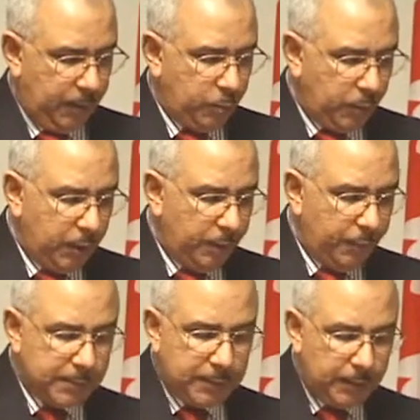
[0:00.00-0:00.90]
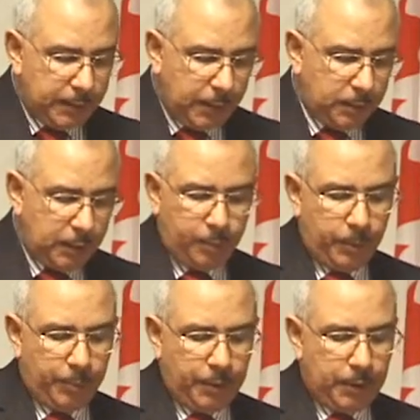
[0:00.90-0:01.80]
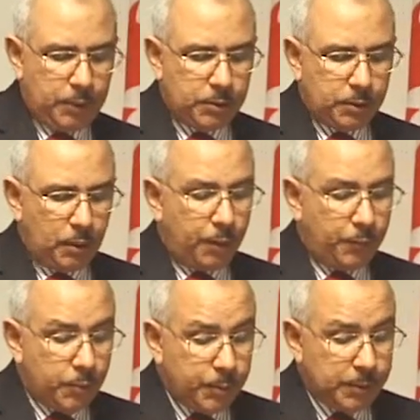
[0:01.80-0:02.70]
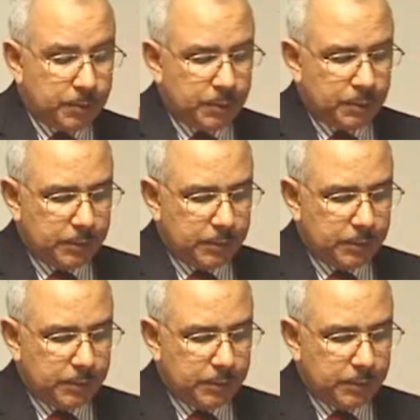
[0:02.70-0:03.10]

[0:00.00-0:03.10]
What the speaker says: It will facilitate the implementation of robust